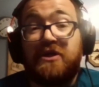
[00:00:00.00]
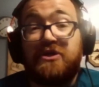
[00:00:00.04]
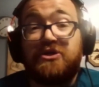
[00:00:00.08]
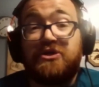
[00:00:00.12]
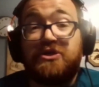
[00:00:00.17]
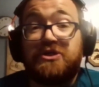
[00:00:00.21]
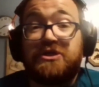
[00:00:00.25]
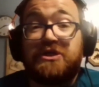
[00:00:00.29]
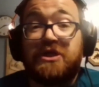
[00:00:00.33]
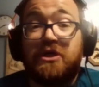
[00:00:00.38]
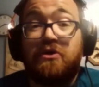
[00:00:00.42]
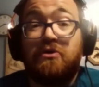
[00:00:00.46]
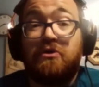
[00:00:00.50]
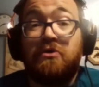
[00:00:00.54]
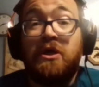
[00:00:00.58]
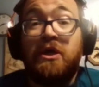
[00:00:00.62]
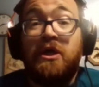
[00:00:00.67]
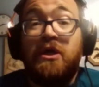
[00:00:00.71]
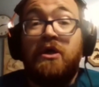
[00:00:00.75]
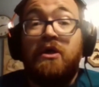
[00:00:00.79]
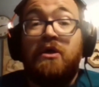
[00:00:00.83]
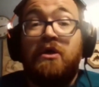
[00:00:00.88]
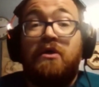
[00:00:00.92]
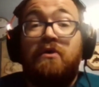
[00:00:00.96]
So
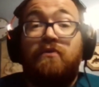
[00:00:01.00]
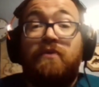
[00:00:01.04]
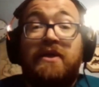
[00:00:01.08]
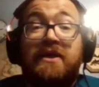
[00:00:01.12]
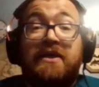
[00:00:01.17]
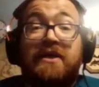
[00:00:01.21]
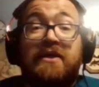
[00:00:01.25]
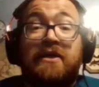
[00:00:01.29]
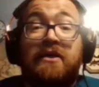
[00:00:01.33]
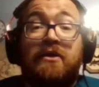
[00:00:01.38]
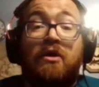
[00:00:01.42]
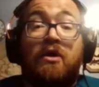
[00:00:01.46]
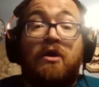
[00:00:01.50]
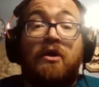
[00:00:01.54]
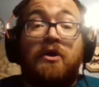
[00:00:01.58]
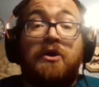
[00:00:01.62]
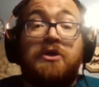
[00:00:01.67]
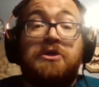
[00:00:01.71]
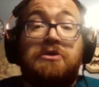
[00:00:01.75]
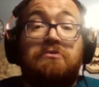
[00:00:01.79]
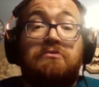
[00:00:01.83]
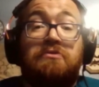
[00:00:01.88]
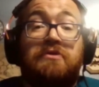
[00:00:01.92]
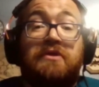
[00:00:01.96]
we can argue
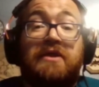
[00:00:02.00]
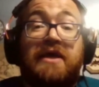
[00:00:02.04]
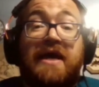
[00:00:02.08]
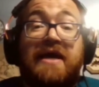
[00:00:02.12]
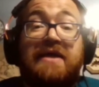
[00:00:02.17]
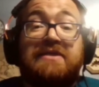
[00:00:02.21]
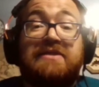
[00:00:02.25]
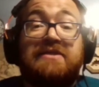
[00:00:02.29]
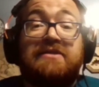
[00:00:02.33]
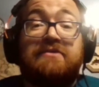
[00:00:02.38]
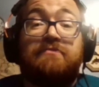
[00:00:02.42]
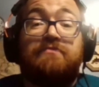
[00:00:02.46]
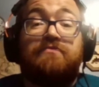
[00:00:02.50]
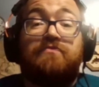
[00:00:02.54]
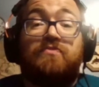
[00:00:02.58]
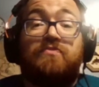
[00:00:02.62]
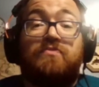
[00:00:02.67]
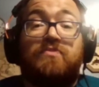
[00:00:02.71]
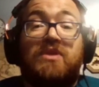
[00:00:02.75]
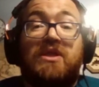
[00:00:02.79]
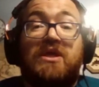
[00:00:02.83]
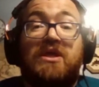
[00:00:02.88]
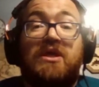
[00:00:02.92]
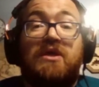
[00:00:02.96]
that
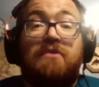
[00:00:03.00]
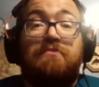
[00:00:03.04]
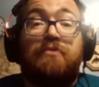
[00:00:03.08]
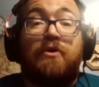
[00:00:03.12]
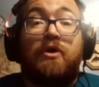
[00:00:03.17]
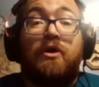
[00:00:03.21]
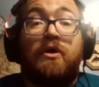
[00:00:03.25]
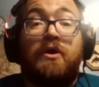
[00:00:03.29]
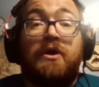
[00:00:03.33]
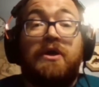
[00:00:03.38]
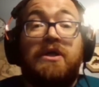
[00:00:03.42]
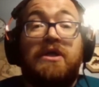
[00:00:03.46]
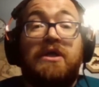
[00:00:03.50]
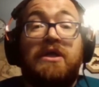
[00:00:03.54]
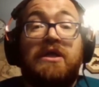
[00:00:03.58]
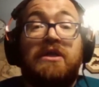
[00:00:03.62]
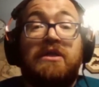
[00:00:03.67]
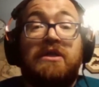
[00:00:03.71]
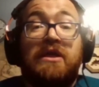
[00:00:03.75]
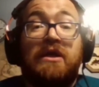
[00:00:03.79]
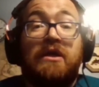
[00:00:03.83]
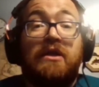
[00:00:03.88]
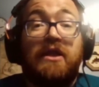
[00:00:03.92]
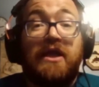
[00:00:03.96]
the party in the
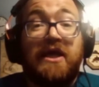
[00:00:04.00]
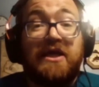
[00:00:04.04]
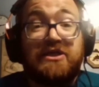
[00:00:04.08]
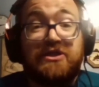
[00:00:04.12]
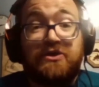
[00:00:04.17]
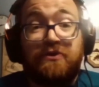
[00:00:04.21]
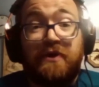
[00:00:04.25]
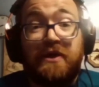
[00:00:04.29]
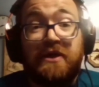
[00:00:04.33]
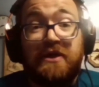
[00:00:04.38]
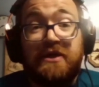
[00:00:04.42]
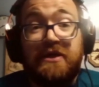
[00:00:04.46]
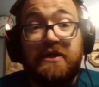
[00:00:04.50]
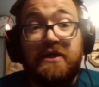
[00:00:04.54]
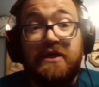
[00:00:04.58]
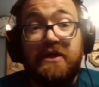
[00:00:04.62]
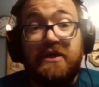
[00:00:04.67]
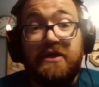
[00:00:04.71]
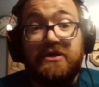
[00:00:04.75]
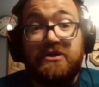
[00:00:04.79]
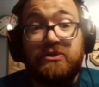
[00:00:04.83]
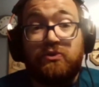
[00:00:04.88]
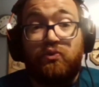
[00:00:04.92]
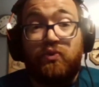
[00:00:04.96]
electorate is
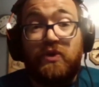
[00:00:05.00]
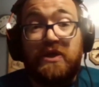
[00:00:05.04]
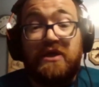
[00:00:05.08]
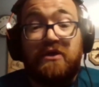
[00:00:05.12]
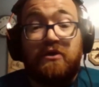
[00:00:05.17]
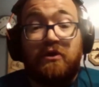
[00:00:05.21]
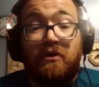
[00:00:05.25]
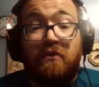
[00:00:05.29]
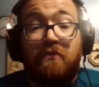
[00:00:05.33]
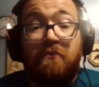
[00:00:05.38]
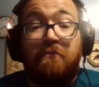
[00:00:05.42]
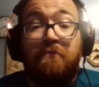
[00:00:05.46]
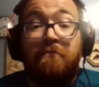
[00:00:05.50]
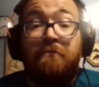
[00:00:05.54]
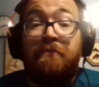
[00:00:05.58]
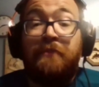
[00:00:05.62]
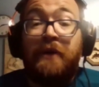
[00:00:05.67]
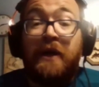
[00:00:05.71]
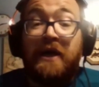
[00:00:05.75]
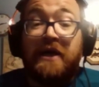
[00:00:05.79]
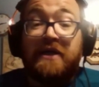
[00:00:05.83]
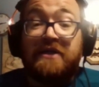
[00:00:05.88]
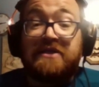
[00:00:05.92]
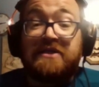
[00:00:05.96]
weaker,
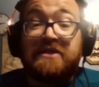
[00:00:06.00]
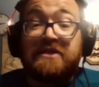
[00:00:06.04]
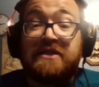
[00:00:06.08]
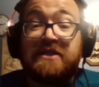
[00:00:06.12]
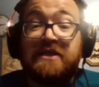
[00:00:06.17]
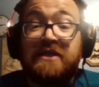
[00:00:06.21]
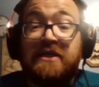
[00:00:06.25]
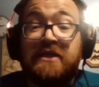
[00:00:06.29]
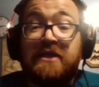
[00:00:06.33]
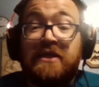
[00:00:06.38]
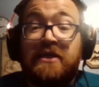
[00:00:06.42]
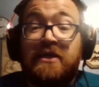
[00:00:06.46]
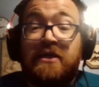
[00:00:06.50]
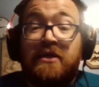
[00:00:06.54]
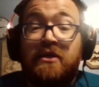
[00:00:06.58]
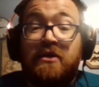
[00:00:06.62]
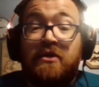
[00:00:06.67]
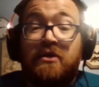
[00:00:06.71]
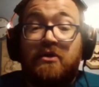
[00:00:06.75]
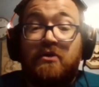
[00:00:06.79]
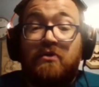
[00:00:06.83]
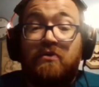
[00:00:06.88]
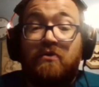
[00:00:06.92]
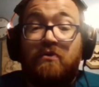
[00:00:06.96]
but
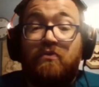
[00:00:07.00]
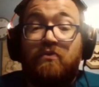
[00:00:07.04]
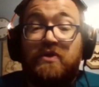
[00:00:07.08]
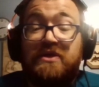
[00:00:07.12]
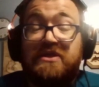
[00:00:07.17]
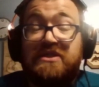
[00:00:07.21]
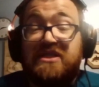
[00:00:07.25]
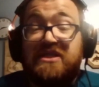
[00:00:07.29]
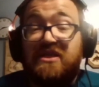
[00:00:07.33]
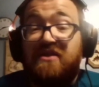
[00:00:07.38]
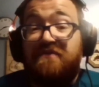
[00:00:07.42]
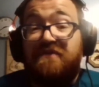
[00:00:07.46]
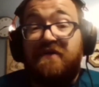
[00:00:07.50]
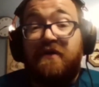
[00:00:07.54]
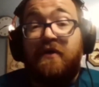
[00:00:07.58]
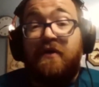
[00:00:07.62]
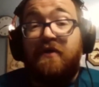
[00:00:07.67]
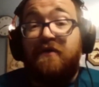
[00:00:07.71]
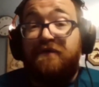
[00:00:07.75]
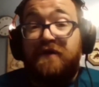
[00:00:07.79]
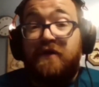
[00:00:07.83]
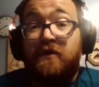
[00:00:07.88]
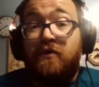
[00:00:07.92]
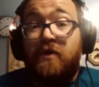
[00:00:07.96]
we see very
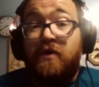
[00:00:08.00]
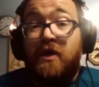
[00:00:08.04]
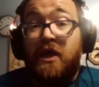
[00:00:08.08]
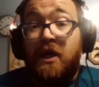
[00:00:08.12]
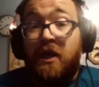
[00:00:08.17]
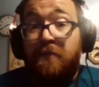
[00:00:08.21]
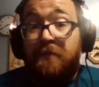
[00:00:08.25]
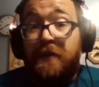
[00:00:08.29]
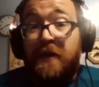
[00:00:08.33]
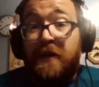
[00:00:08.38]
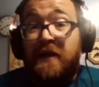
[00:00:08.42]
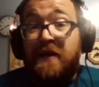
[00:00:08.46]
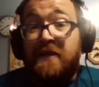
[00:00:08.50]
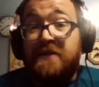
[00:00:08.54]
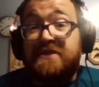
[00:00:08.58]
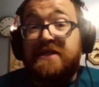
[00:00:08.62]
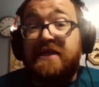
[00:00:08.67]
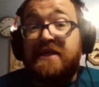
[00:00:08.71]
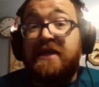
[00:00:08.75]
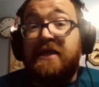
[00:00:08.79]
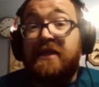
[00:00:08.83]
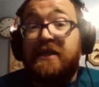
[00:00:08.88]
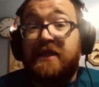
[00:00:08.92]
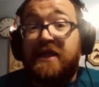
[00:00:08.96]
few independents in
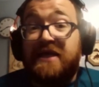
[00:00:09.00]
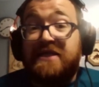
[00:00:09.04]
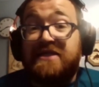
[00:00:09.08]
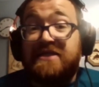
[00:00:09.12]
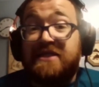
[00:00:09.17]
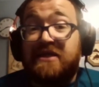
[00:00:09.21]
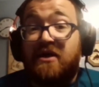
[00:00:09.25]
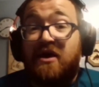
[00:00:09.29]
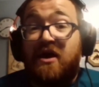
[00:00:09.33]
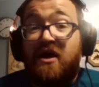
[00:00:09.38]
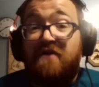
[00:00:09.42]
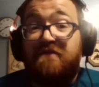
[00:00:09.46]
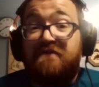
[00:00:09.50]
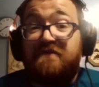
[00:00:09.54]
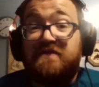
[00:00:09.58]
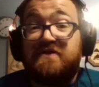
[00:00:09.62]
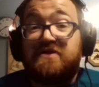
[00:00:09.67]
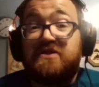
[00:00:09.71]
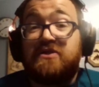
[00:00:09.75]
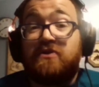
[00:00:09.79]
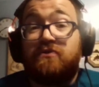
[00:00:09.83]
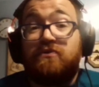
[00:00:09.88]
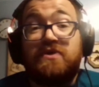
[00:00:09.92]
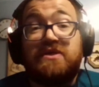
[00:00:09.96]
elected office. So
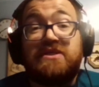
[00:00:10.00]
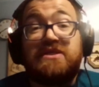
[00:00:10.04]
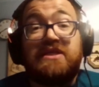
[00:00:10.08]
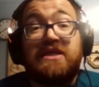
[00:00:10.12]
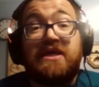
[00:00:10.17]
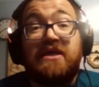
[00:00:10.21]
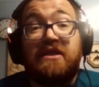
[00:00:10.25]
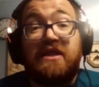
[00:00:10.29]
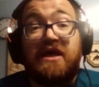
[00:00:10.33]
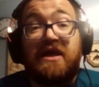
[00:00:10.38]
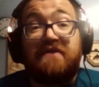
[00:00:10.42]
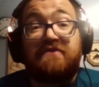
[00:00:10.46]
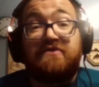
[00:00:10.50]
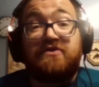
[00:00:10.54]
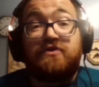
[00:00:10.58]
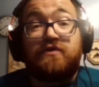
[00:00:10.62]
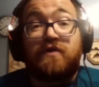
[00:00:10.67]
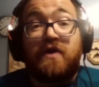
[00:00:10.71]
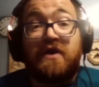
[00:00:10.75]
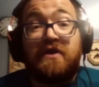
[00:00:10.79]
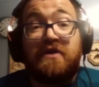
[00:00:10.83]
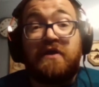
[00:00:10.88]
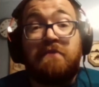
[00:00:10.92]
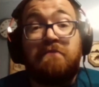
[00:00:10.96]
we see a lot of strength
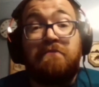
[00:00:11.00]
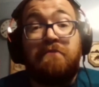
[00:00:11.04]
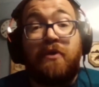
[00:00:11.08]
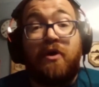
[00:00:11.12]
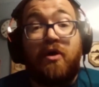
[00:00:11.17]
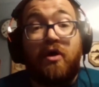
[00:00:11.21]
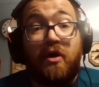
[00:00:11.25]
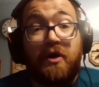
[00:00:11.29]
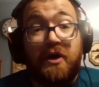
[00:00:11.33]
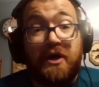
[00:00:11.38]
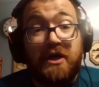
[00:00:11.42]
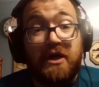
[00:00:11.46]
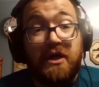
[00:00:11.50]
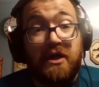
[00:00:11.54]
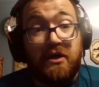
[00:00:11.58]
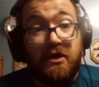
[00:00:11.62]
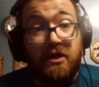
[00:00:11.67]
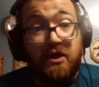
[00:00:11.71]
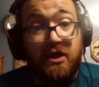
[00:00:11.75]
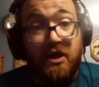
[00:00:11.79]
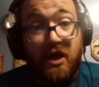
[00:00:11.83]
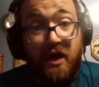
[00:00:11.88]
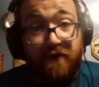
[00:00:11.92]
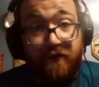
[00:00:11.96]
in party and
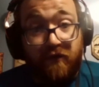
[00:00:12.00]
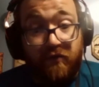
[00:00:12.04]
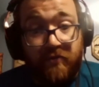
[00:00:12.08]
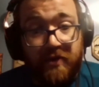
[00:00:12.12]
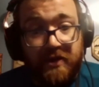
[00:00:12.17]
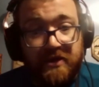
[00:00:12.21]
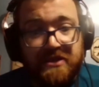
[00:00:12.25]
government.